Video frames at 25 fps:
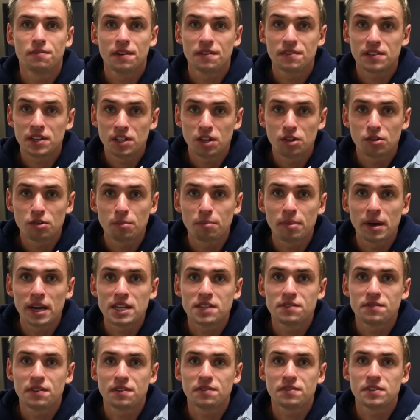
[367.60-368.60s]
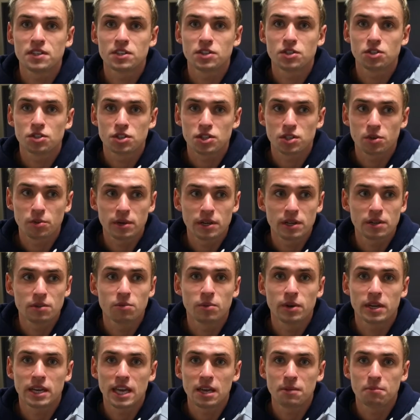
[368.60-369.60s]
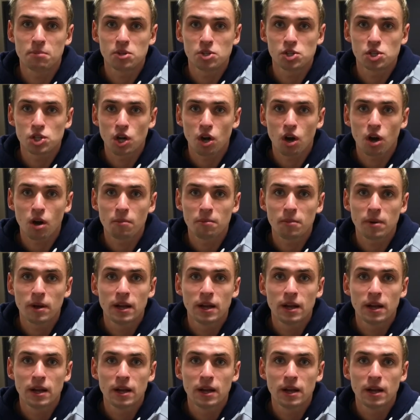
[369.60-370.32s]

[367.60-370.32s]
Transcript: 1500 pace 50s, just so we're keeping sharp.